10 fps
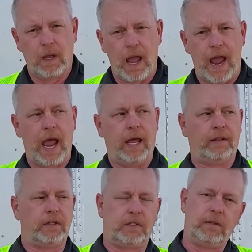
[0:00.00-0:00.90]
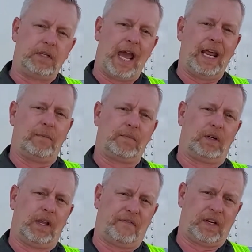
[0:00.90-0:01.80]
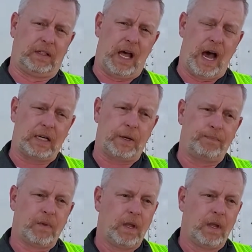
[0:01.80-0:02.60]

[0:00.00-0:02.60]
and the tandems are left unlocked.